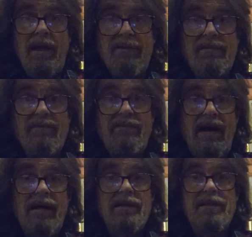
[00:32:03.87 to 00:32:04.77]
it's a
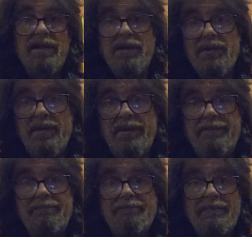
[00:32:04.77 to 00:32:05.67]
violent country,
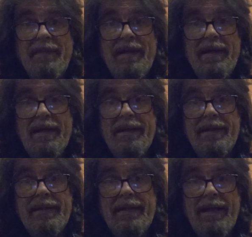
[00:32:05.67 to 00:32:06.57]
and
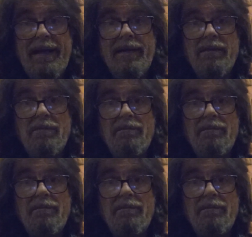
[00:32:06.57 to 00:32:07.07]
it can't,